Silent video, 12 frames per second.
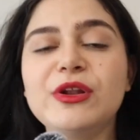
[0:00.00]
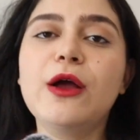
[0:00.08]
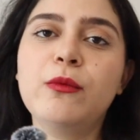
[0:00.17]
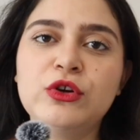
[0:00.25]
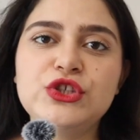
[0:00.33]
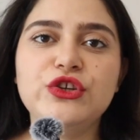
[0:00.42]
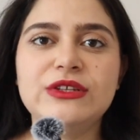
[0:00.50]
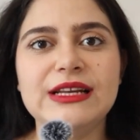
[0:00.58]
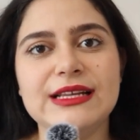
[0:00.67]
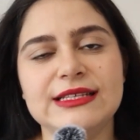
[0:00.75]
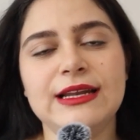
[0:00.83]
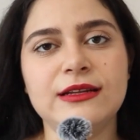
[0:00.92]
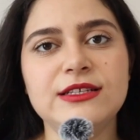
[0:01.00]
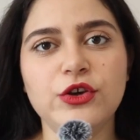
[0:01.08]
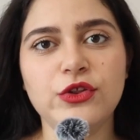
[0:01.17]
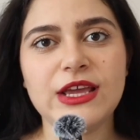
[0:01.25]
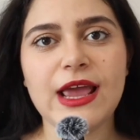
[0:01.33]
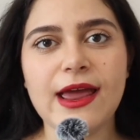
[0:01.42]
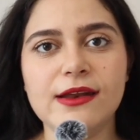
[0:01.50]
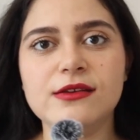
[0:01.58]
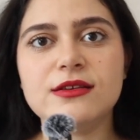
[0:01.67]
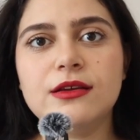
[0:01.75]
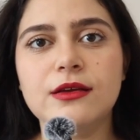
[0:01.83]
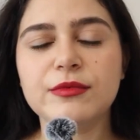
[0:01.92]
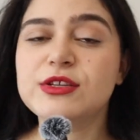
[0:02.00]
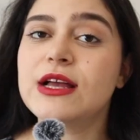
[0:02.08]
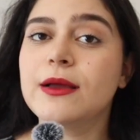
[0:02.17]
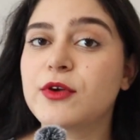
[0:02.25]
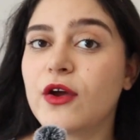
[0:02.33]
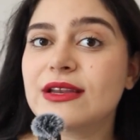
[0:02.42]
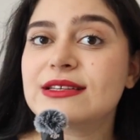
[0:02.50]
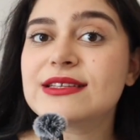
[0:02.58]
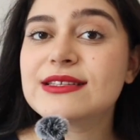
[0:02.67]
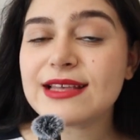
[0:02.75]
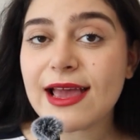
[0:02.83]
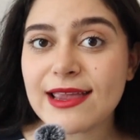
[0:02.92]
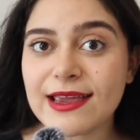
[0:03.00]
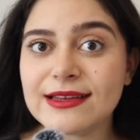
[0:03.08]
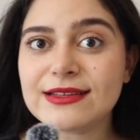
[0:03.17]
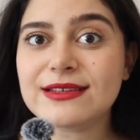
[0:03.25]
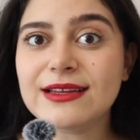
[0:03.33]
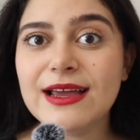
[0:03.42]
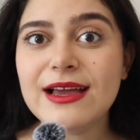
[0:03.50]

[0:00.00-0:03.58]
I want you to listen until the end, because I'm going to say it.